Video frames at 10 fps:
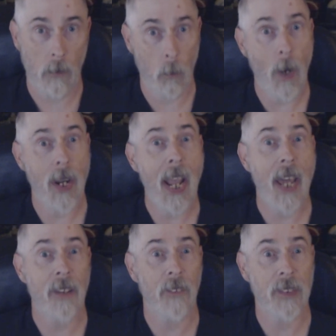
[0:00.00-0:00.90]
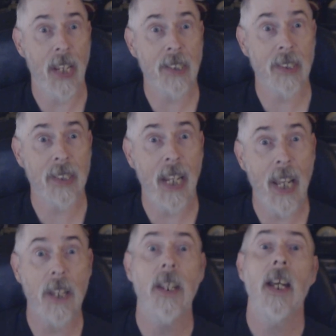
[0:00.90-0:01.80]
the weight I had at the DEXA
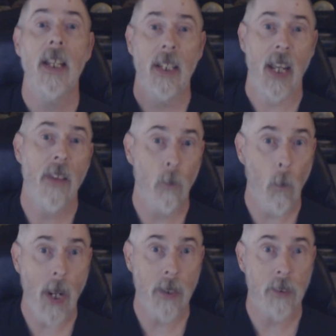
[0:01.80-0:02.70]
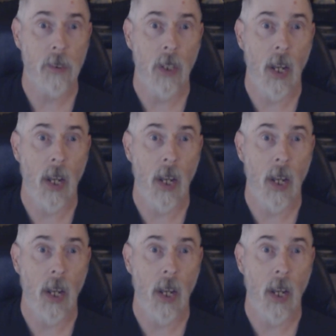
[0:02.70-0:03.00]
scan and the weight